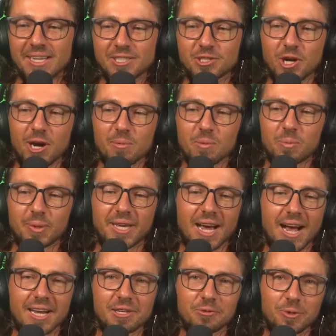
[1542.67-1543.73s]
Simon
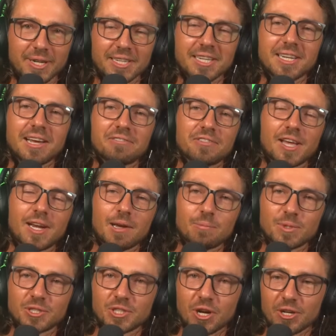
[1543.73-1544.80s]
Picala, really loved that
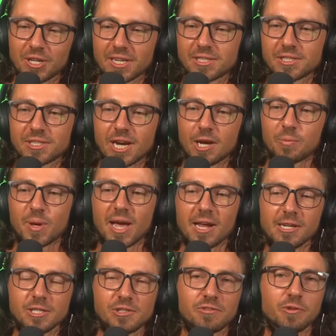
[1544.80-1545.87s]
episode yesterday.
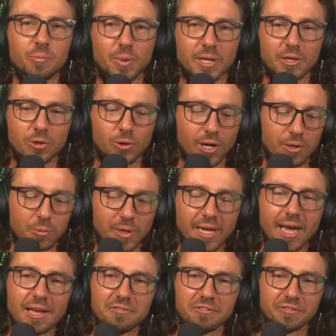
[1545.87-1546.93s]
Panties for Bitcoin. We
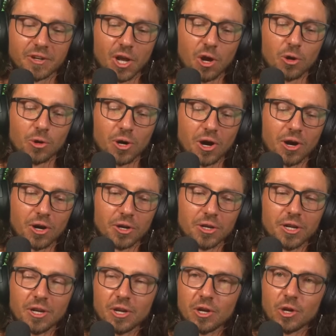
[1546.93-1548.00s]
had Flo
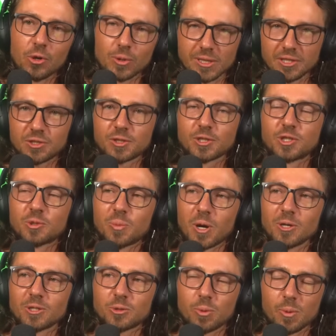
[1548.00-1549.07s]
on, who is the
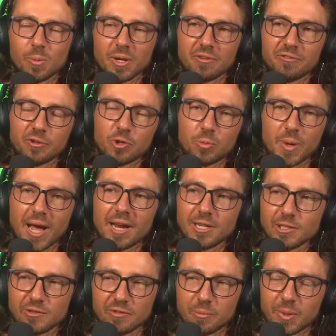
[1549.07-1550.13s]
spokeswoman for
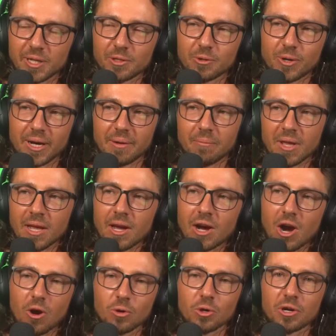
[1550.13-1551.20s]
Panties for Bitcoin.
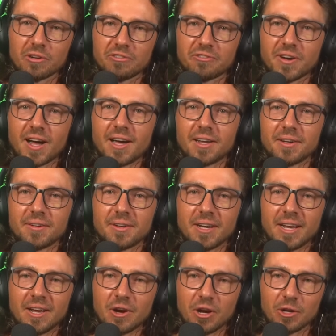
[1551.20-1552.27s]
Whole lot of fun.
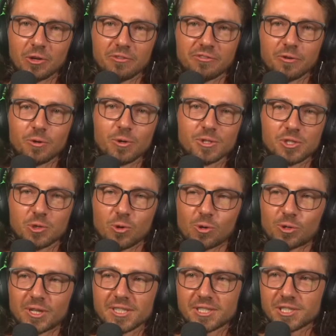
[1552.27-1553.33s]
I look forward to
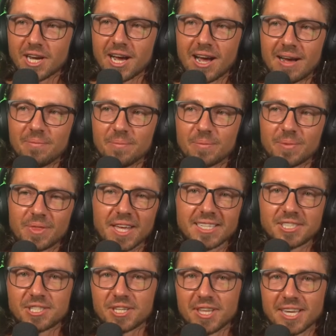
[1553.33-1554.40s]
ordering some. They
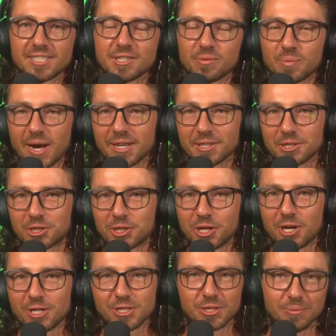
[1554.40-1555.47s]
said they didn't make the
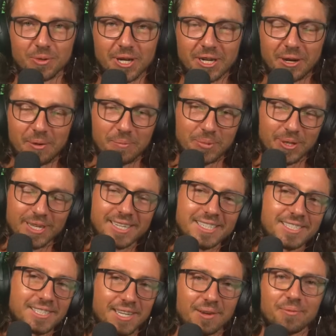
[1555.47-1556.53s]
shirts. I'm like, oh,
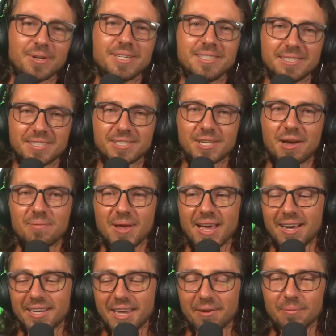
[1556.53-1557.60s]
please, can we
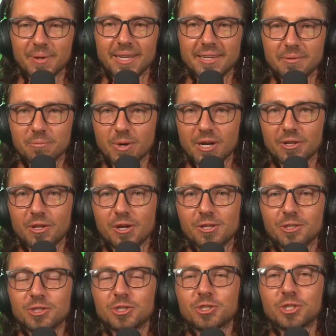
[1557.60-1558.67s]
somehow get me one of
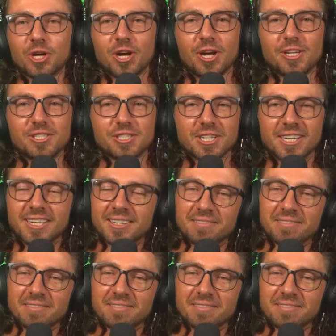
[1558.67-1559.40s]
those shirts?